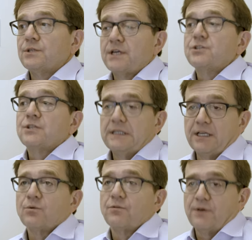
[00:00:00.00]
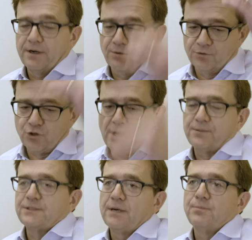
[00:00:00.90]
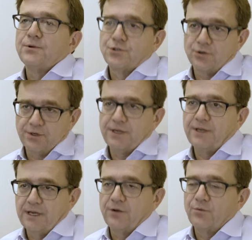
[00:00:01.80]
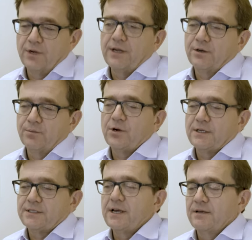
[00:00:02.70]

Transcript: essentially liquefy it or drop the temperature and compress it.